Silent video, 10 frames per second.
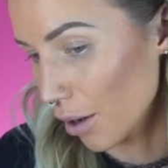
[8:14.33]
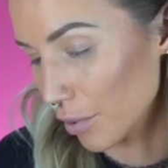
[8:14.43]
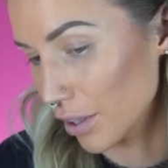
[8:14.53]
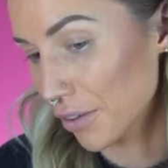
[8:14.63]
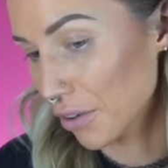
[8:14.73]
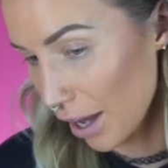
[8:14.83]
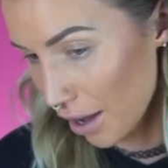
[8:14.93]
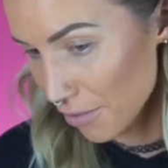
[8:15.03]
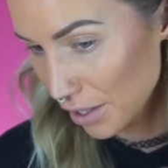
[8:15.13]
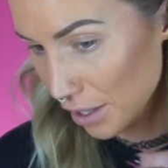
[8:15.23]
I went a little
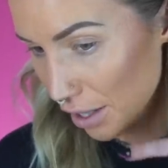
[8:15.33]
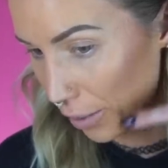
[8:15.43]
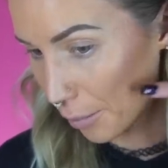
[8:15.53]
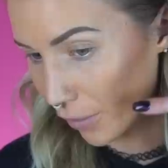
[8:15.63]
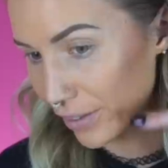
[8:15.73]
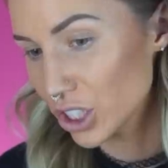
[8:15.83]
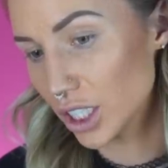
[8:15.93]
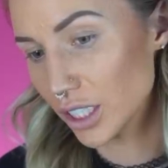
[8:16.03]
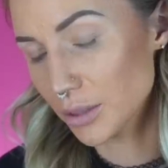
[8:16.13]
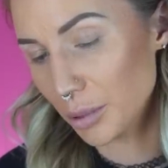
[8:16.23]
heavy on the
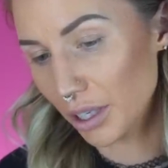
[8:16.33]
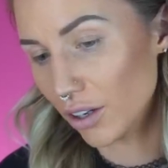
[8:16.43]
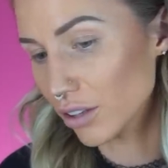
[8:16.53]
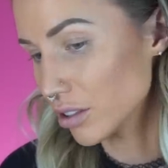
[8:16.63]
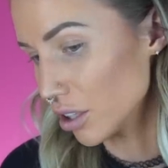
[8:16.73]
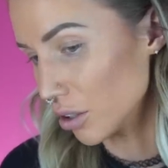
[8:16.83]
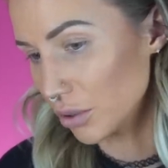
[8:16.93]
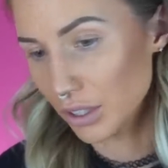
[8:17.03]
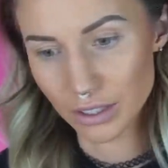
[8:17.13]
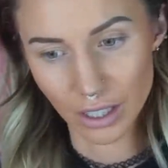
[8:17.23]
cheeks, but it
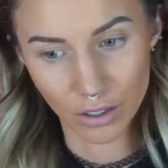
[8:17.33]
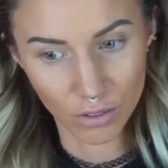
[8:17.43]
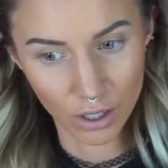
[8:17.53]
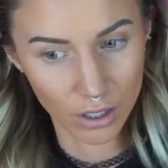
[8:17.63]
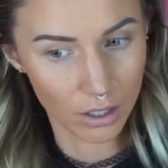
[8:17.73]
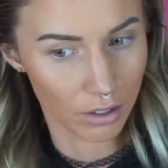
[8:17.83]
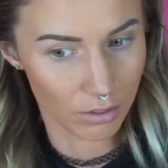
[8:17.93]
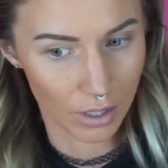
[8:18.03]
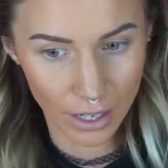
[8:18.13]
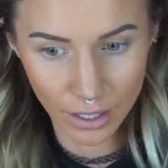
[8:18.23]
also is like very
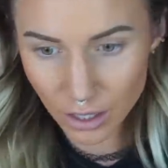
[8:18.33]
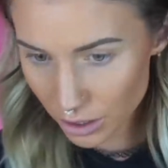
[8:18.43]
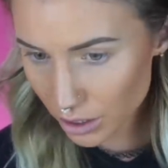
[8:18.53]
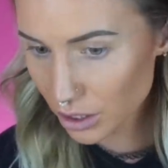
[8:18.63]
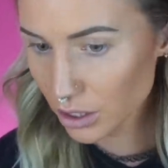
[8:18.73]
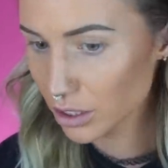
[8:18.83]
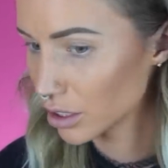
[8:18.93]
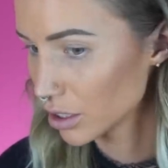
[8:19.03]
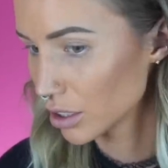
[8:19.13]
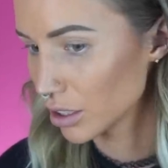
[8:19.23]

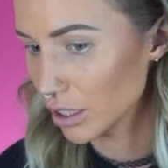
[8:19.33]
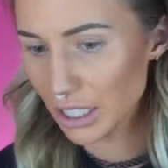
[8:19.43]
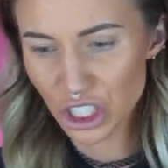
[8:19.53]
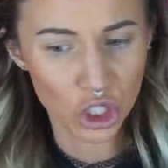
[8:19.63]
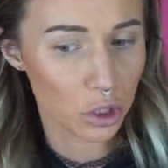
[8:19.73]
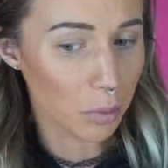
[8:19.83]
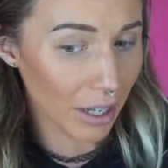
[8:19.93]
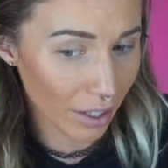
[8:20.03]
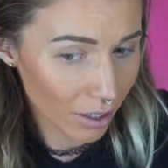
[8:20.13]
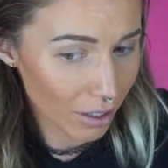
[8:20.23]
red-ish
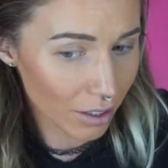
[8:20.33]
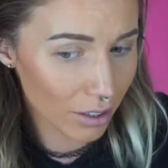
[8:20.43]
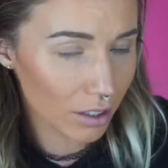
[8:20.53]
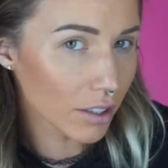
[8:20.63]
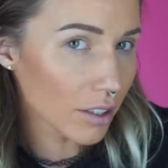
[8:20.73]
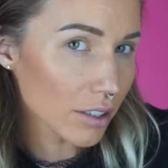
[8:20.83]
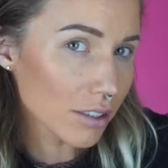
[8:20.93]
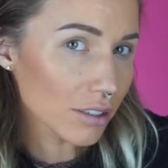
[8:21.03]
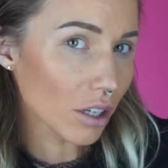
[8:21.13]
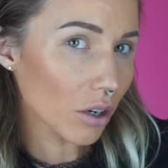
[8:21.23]
pink.
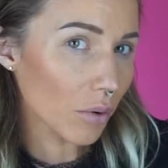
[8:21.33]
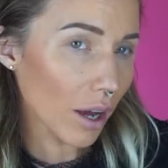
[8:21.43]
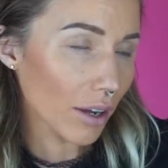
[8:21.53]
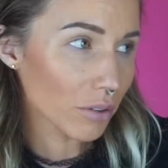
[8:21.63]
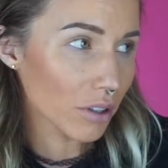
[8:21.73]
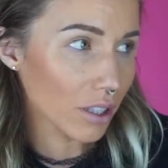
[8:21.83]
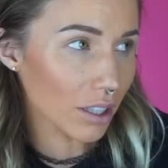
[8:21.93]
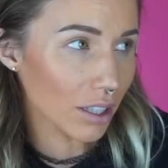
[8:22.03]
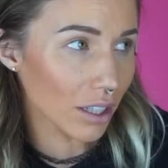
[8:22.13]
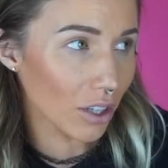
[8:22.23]
So I don't
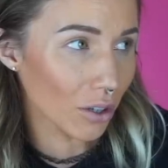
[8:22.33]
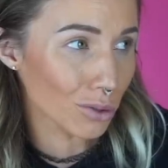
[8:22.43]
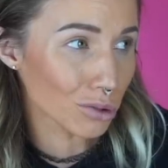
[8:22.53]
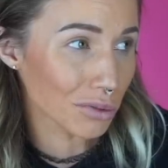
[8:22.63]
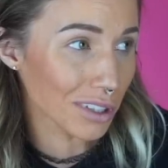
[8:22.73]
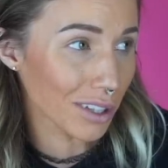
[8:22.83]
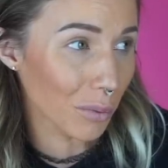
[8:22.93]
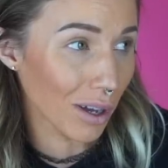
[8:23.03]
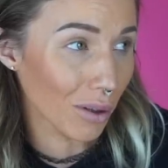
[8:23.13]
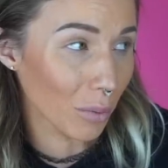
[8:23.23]
think it goes really
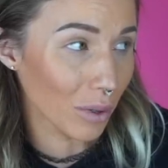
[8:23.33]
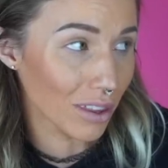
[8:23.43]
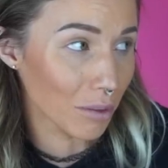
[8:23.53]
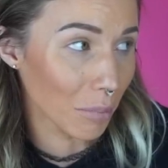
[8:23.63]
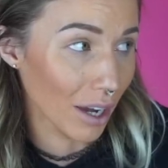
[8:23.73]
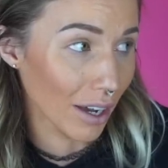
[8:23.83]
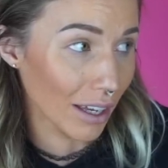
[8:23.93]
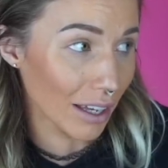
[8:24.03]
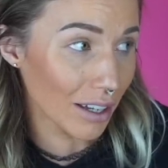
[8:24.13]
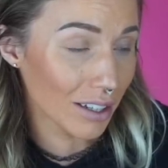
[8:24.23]
well with
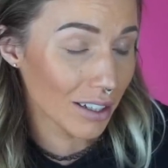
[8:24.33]
my